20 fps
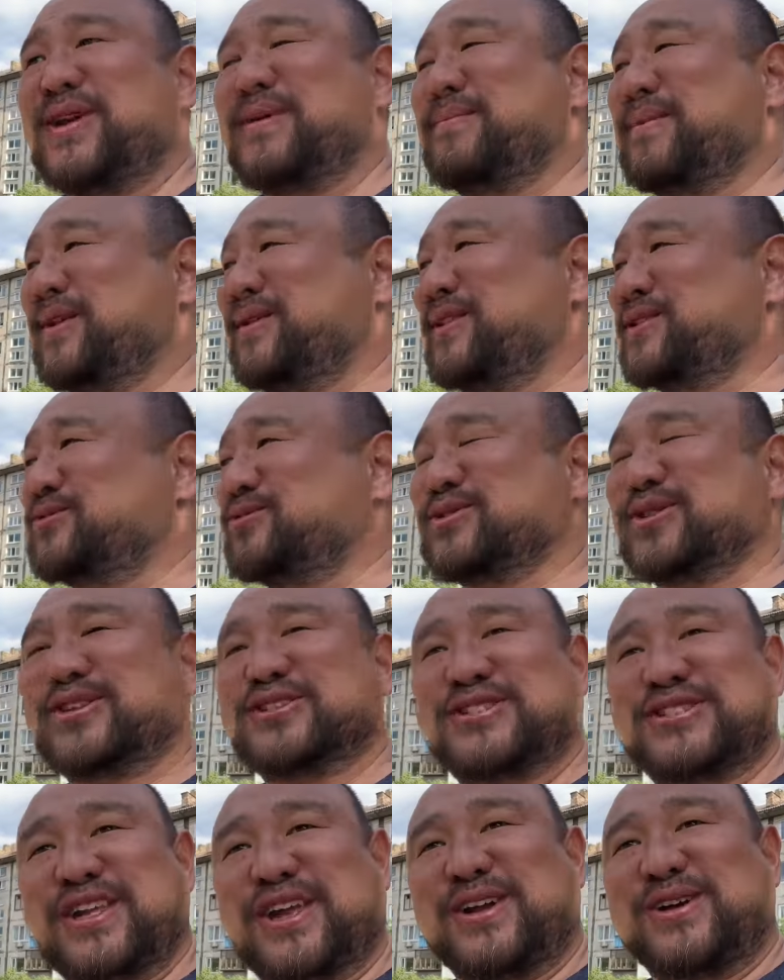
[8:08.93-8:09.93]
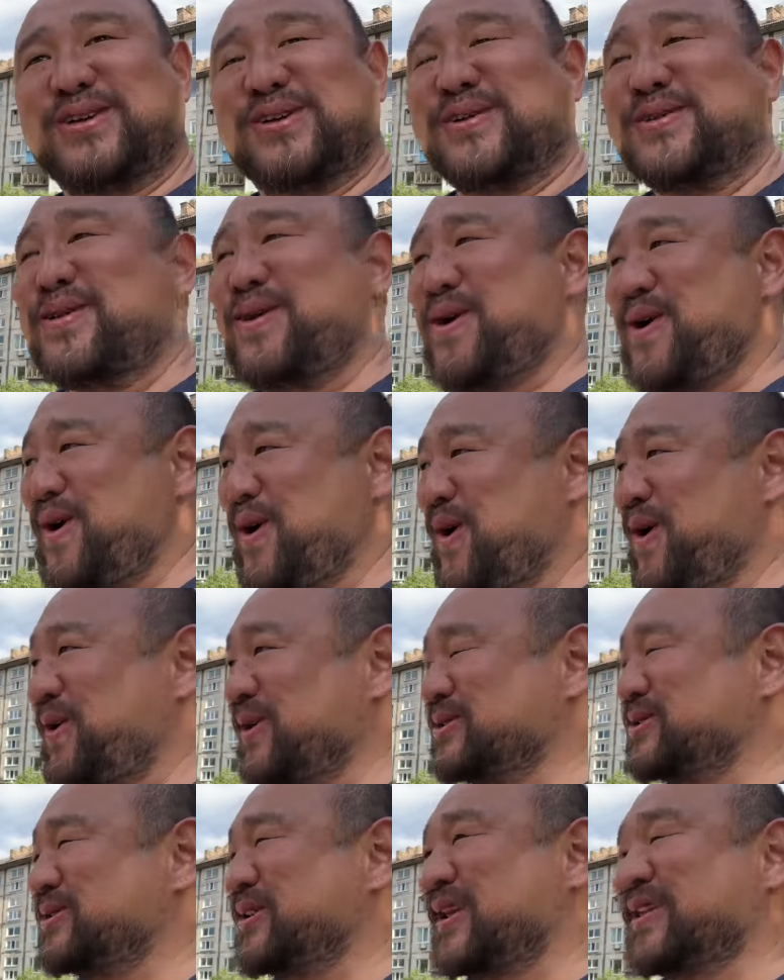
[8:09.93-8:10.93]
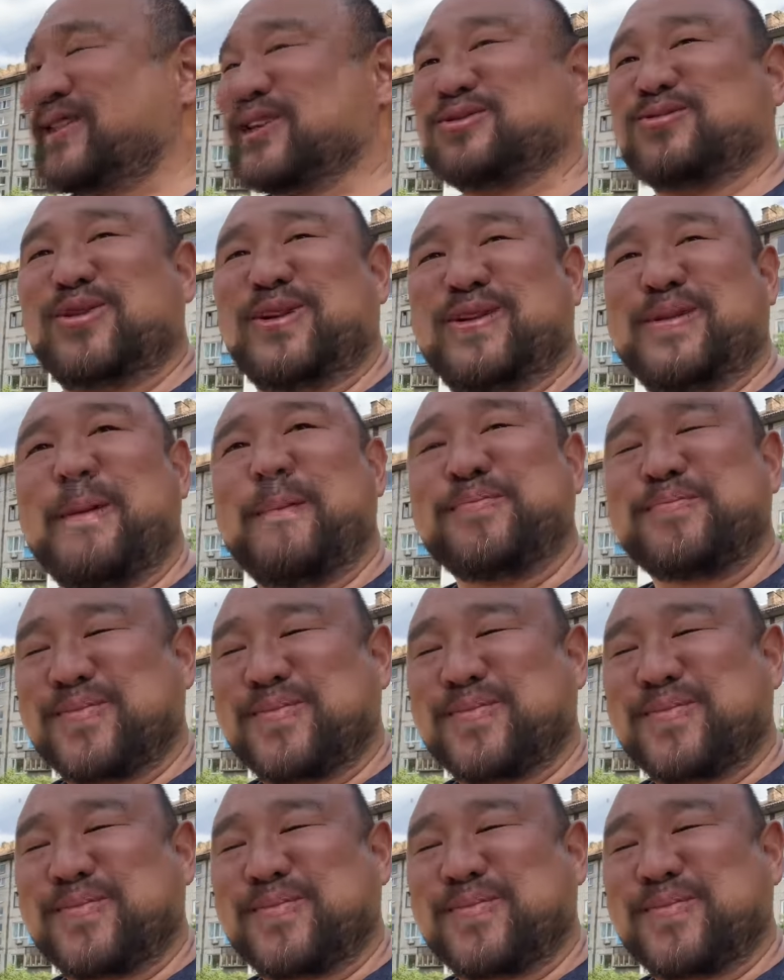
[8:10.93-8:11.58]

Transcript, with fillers: but this one's on sale take this one.